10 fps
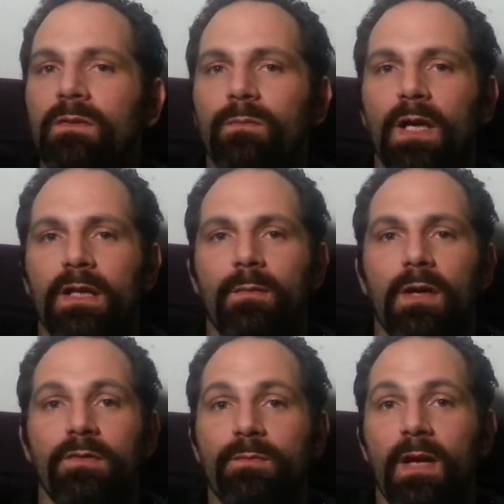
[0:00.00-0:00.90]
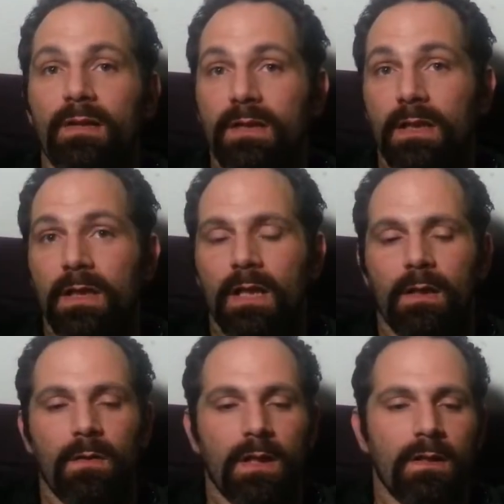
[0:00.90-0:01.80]
by the amount of mass in that
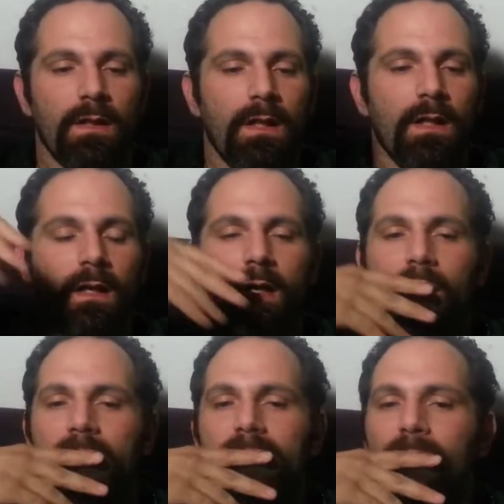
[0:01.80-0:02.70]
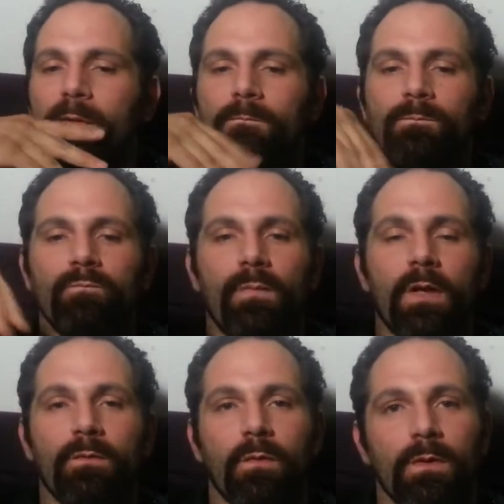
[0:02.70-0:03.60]
area, and
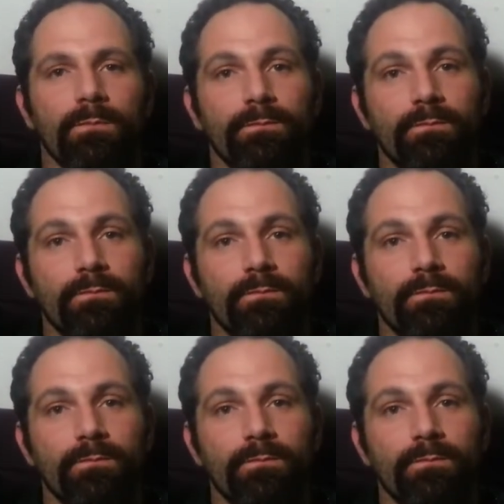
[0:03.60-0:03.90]
therefore,